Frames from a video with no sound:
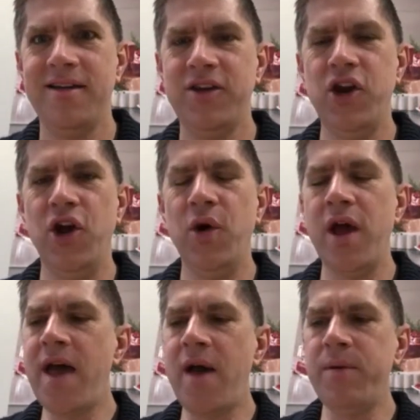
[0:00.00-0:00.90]
know,
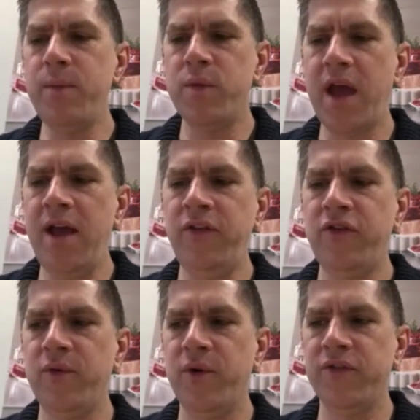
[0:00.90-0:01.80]
and that the
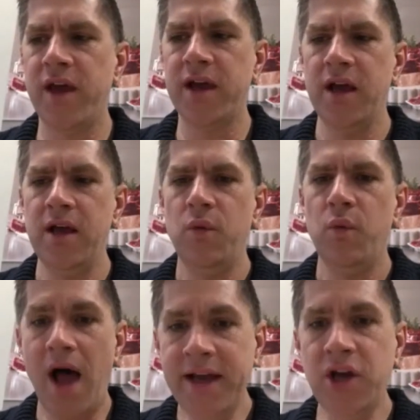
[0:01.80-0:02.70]
answer was like,
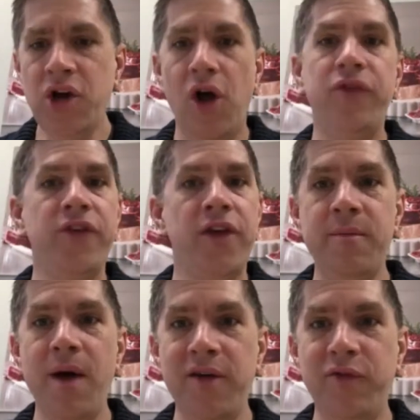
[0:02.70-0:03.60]
well, I could call 10
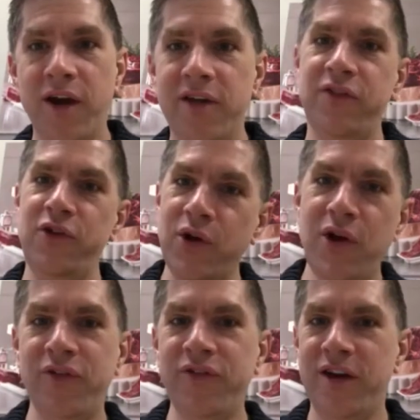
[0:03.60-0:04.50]
of my friends and you could
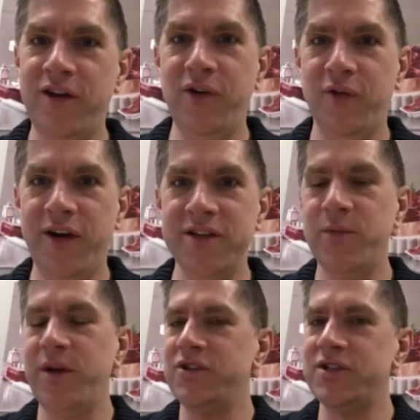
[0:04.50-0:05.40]
call 10 of your friends
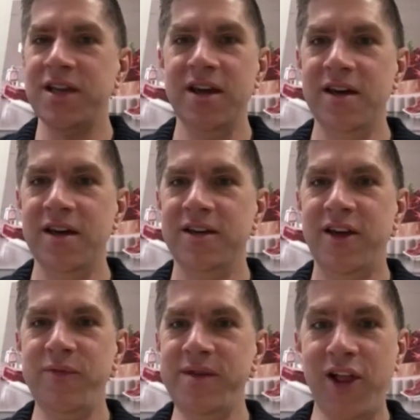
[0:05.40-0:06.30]
and we could just
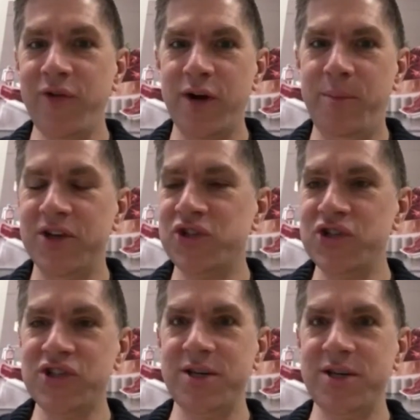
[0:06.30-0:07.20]
give them the elevator pitch
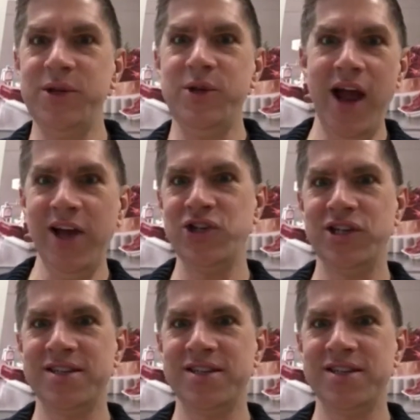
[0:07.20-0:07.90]
and just see what the reaction